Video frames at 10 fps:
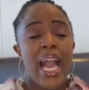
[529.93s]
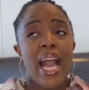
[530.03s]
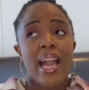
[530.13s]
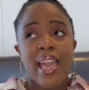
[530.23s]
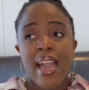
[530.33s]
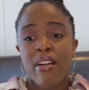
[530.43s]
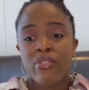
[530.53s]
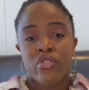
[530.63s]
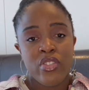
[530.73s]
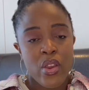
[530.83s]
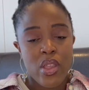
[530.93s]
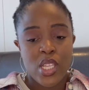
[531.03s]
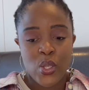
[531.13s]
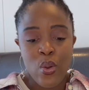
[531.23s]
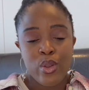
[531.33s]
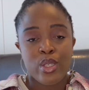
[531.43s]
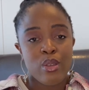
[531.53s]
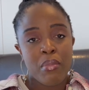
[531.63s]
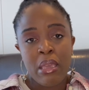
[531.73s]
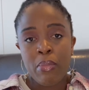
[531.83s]
I have various go-to
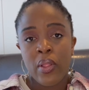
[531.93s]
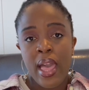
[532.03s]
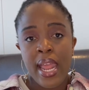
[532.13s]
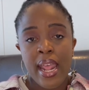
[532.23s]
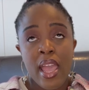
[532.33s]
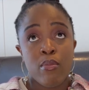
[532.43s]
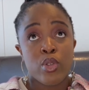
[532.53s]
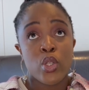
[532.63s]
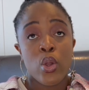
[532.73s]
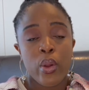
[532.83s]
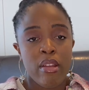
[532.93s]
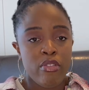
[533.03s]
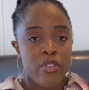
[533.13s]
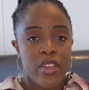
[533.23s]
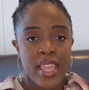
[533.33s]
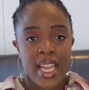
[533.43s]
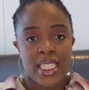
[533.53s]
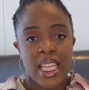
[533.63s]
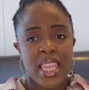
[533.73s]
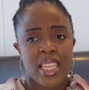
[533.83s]
people, and I am so grateful for that.
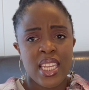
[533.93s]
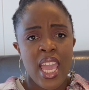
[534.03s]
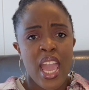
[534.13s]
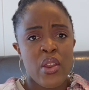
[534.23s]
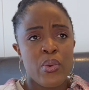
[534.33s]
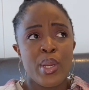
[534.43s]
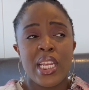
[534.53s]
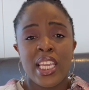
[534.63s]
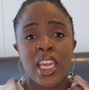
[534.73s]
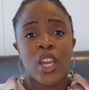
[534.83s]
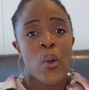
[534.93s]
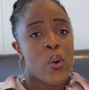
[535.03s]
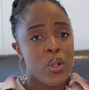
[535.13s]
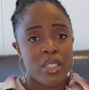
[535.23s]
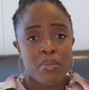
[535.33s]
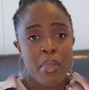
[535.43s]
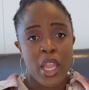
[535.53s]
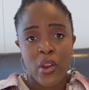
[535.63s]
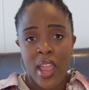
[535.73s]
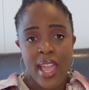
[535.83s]
The other day, I really called my
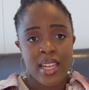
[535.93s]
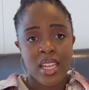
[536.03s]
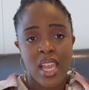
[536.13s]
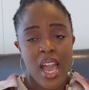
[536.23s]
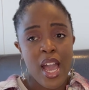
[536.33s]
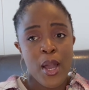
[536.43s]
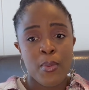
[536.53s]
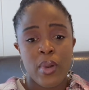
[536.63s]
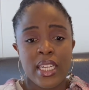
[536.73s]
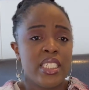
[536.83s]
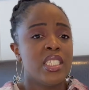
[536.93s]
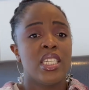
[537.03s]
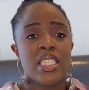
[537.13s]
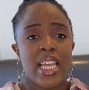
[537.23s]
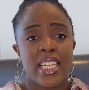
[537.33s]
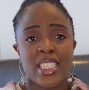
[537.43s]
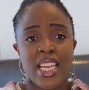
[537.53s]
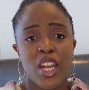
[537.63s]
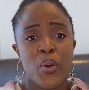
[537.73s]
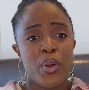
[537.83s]
gran. I didn't exactly
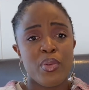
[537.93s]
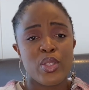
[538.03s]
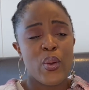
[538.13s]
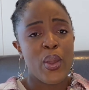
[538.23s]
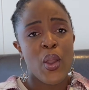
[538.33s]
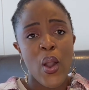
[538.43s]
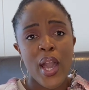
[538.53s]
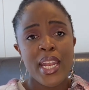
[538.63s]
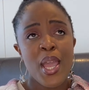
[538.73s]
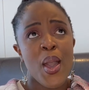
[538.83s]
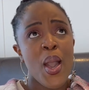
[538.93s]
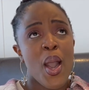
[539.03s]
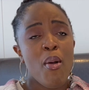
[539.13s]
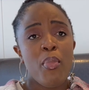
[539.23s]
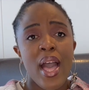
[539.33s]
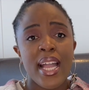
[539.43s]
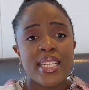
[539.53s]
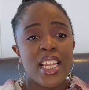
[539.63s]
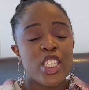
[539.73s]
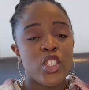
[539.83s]
tell her what was going on, but
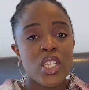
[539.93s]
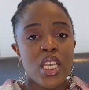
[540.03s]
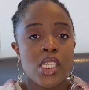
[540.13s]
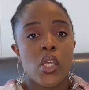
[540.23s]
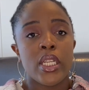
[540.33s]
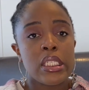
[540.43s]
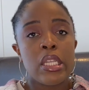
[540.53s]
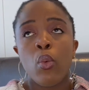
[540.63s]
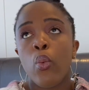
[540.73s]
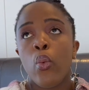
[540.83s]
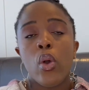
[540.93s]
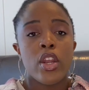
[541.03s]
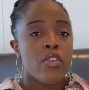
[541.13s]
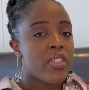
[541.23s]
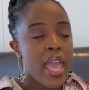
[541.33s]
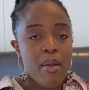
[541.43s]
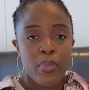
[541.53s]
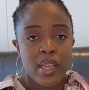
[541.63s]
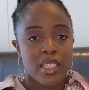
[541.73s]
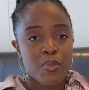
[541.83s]
she is honestly one of the
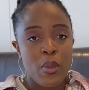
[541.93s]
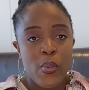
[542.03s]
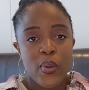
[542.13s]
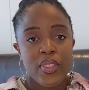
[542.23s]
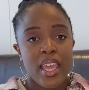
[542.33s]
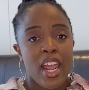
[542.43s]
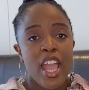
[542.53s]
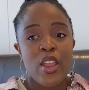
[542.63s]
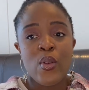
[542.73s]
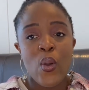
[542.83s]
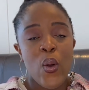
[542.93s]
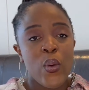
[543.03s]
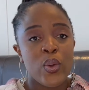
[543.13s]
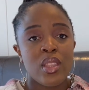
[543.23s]
happiest people that I know.